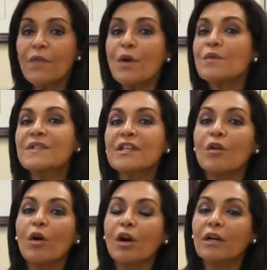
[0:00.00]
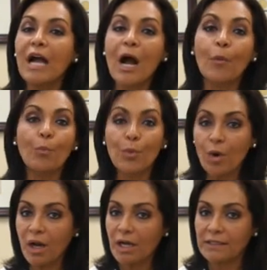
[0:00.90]
those that are
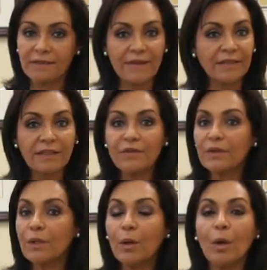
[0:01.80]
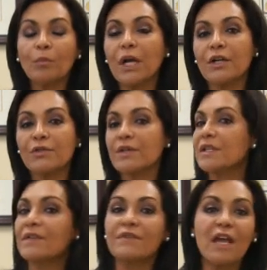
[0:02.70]
abroad, they live in their home country,
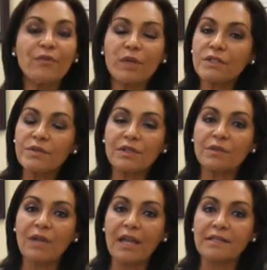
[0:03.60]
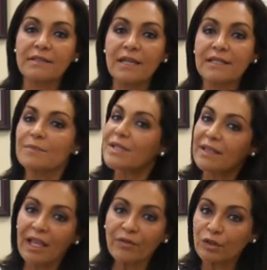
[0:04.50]
they've never entered the United States,
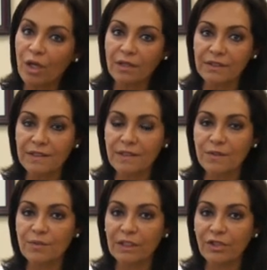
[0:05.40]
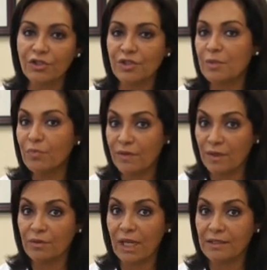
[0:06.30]
but they have a long-distance relationship with
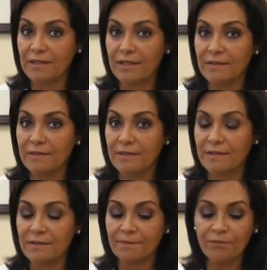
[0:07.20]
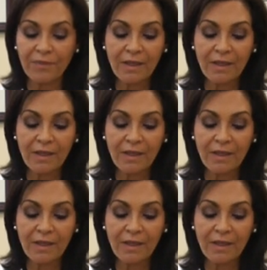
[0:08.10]
a United States citizen.